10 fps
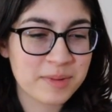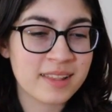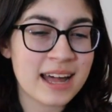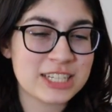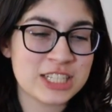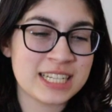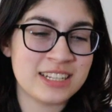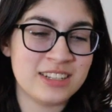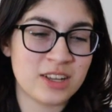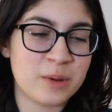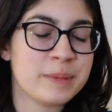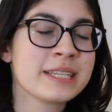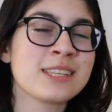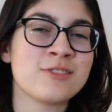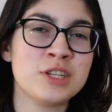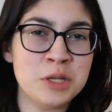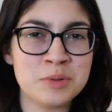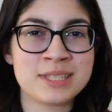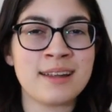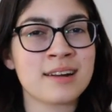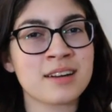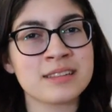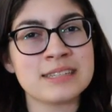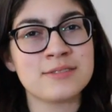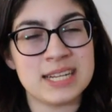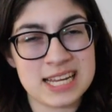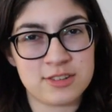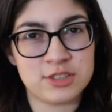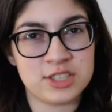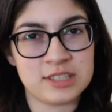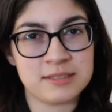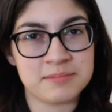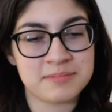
Glad she didn't, though, because if Newt's not gonna live, neither is she.